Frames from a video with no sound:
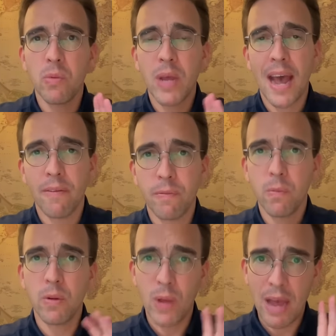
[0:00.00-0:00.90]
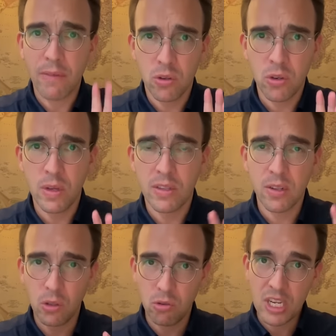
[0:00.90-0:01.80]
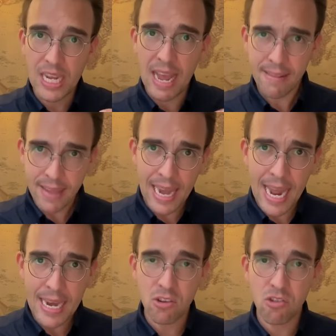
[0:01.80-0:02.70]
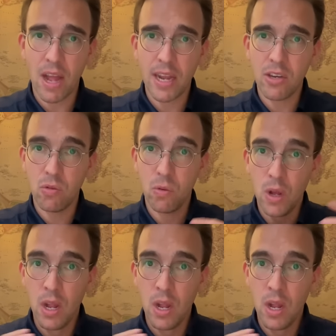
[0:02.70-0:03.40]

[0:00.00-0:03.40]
we have to do is not to de-escalate and try to